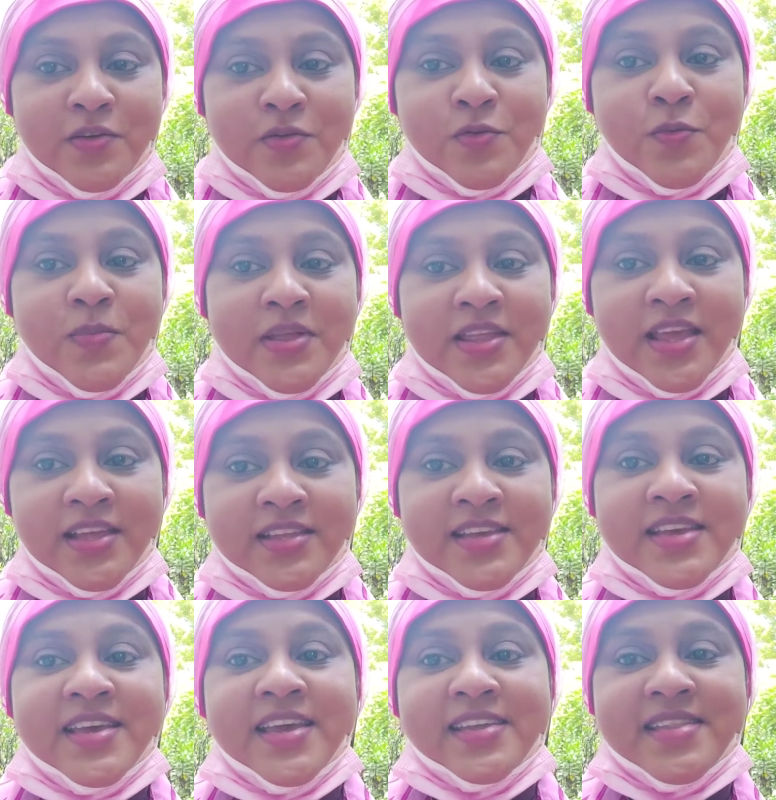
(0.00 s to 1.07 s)

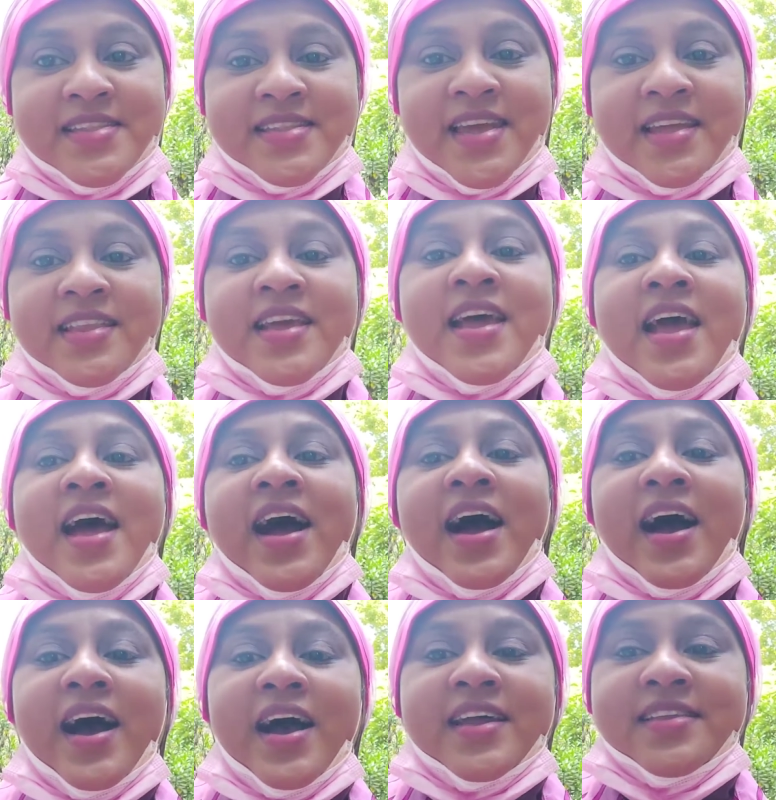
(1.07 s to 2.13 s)
ruminate. Instead,
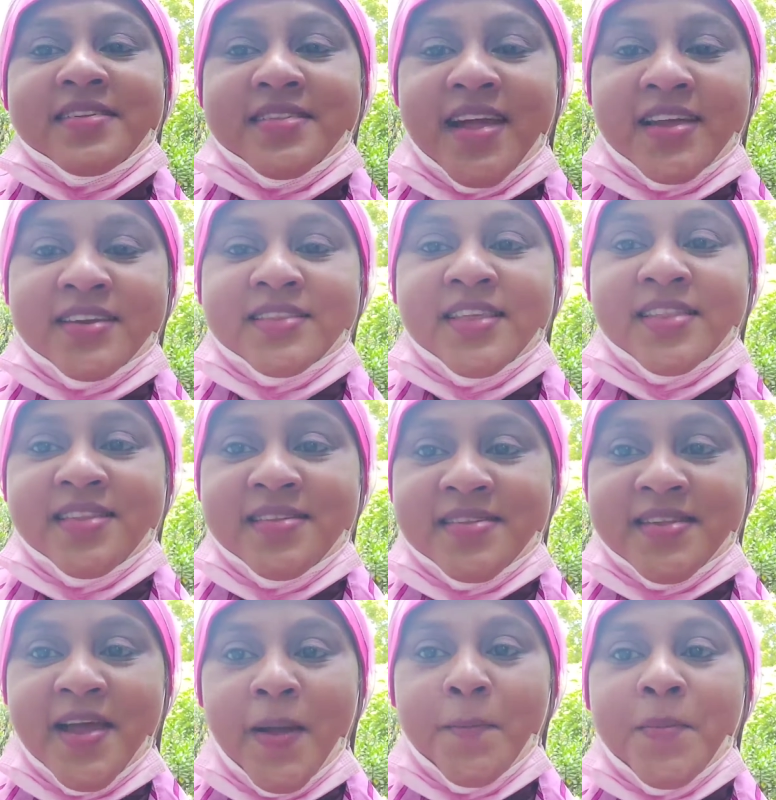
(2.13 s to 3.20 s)
I decided that this
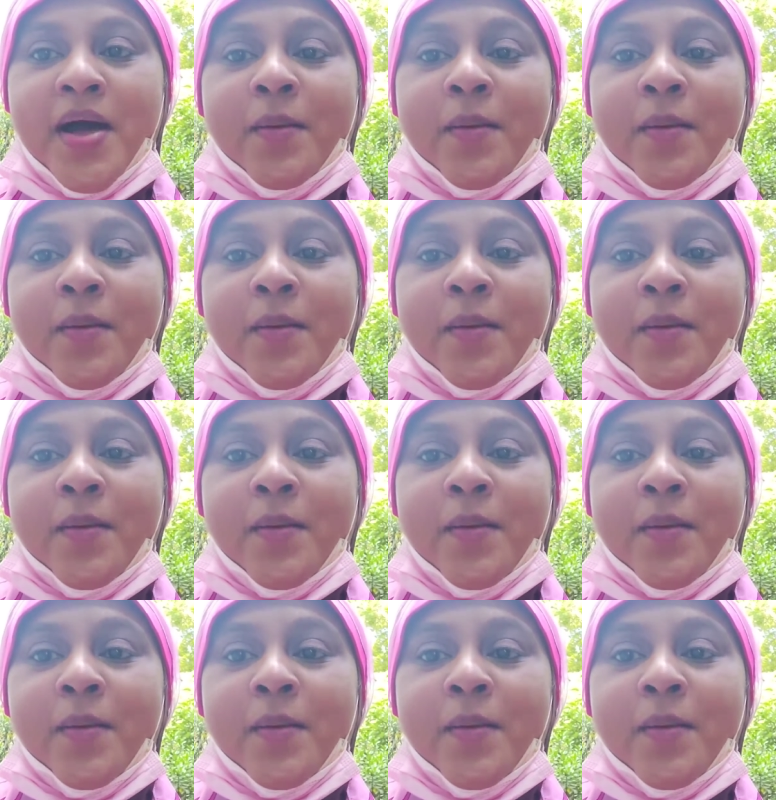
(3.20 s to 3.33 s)
time